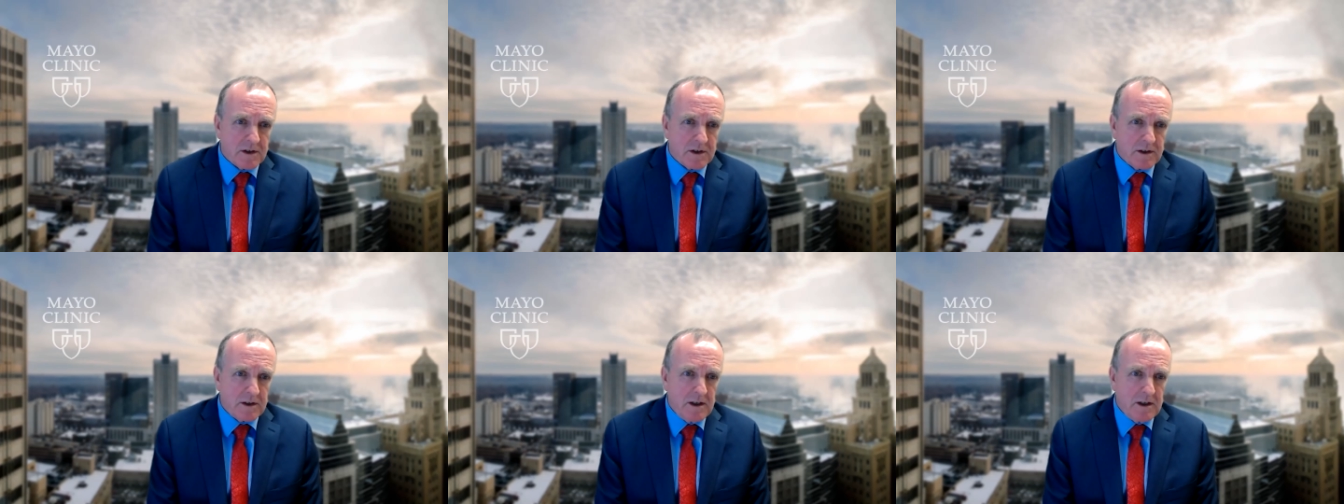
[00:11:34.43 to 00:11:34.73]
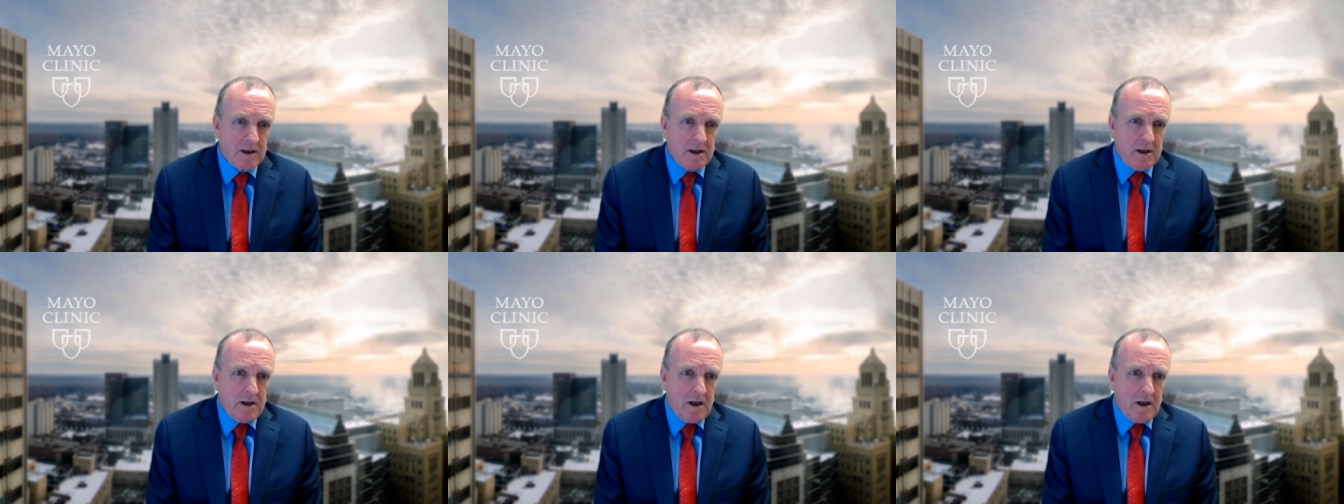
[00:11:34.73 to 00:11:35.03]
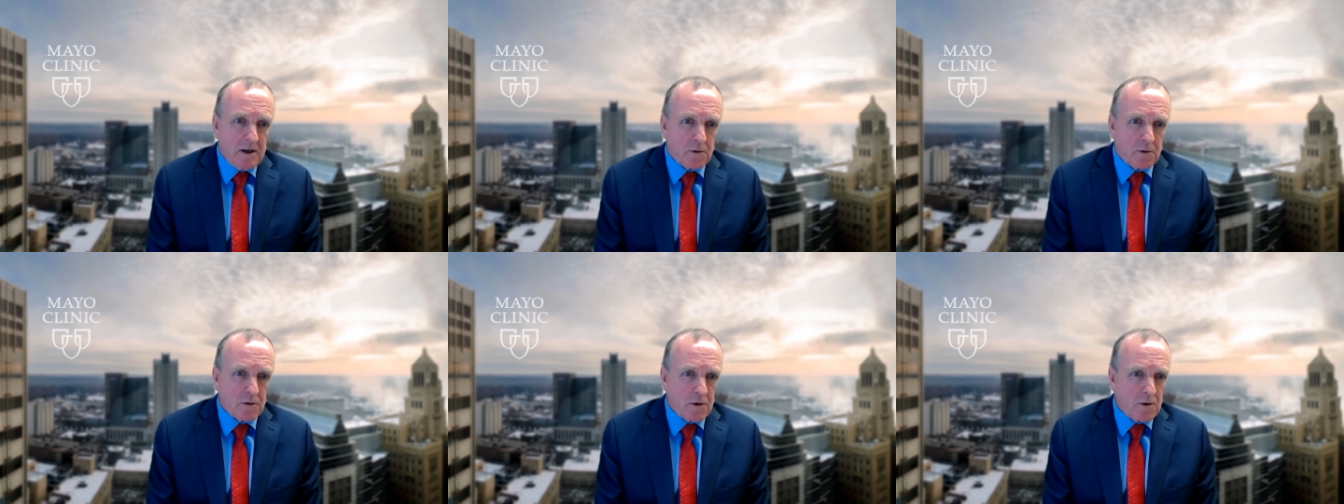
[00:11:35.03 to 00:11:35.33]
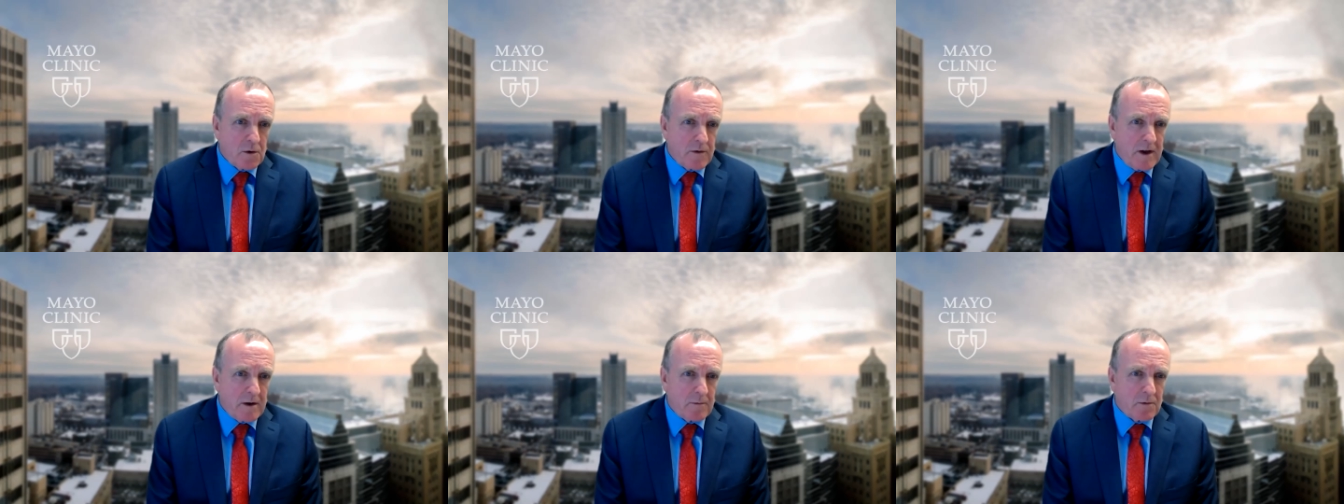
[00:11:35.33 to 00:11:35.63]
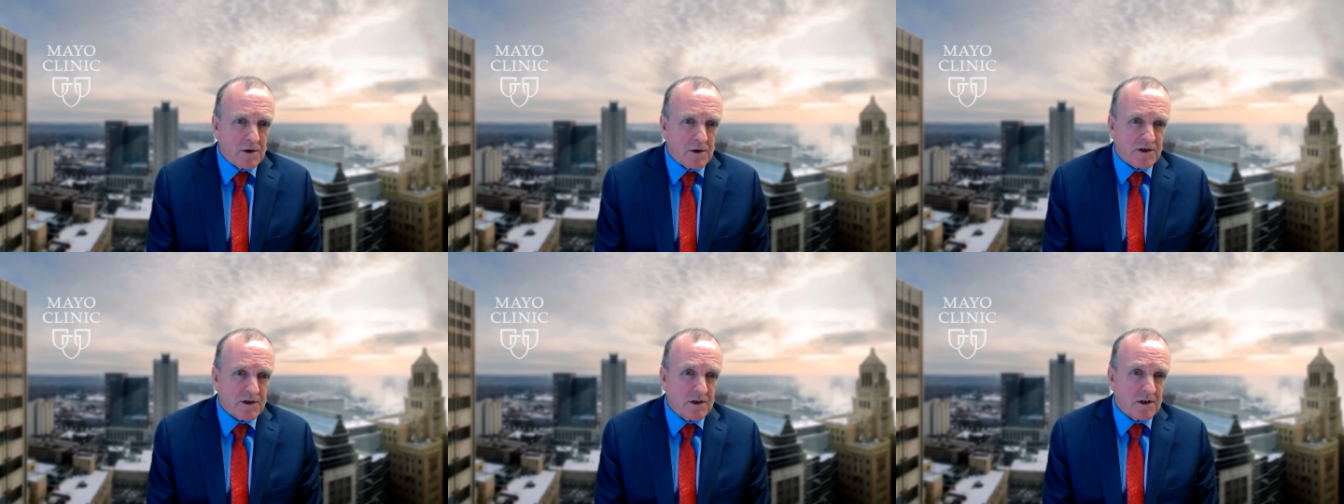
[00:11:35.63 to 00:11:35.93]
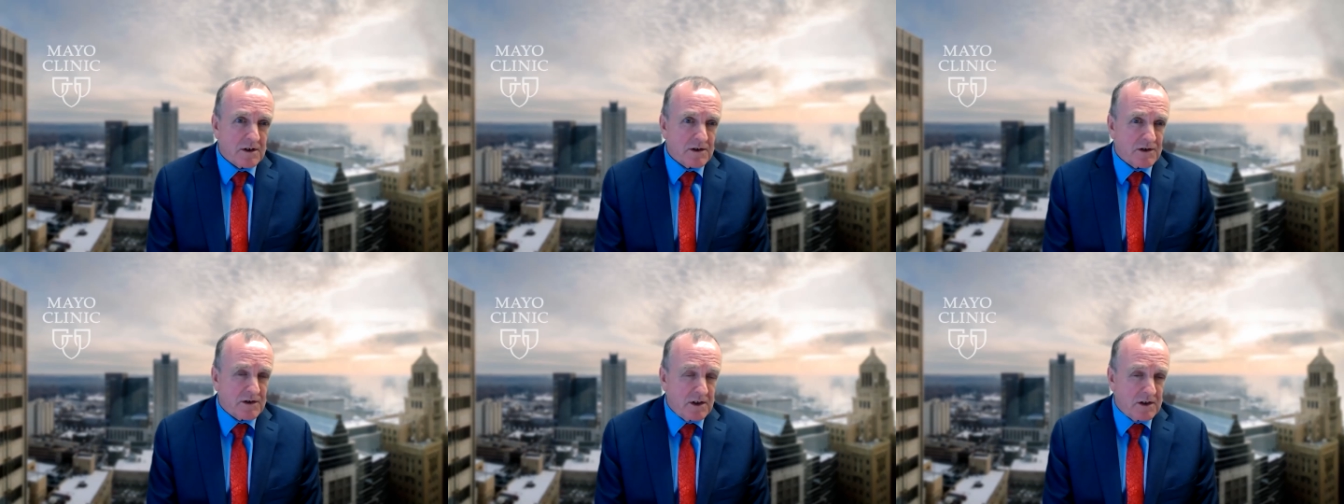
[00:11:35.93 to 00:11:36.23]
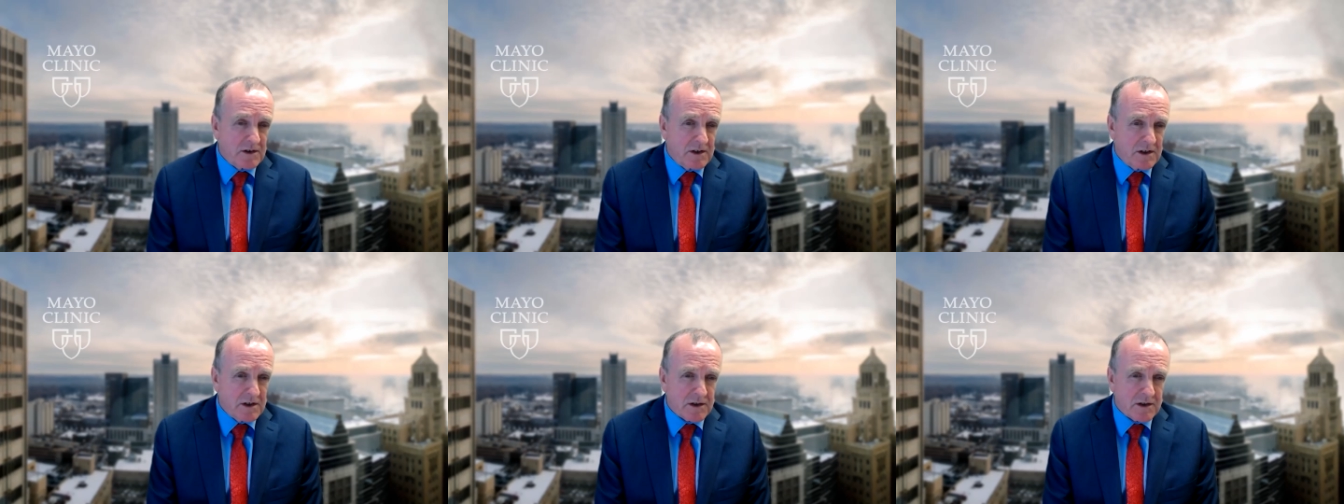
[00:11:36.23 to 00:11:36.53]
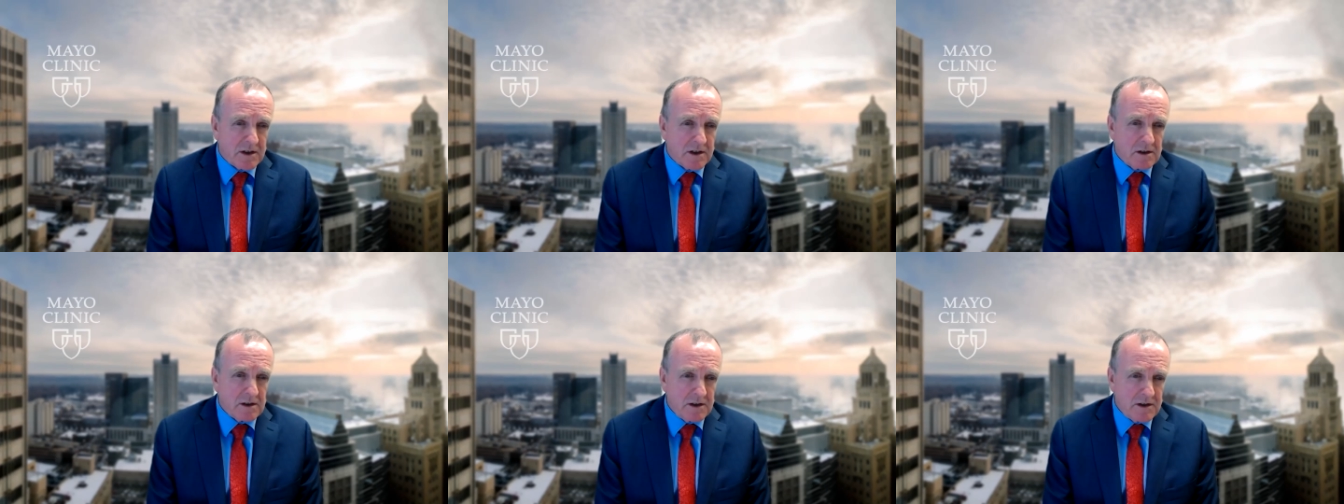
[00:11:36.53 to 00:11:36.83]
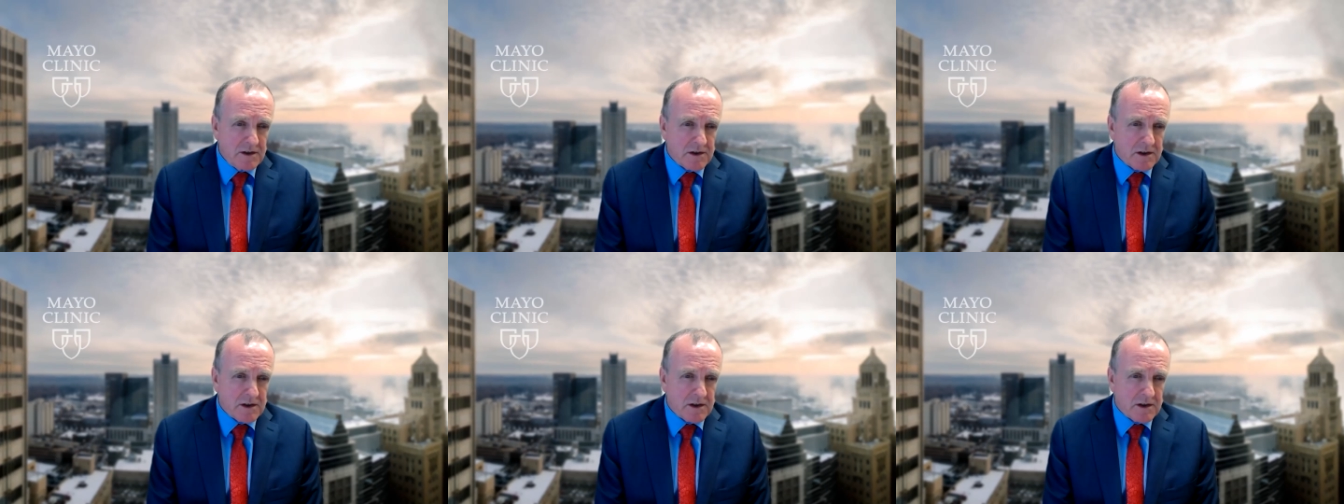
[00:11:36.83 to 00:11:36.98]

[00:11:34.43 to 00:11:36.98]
And, and although that was not statistically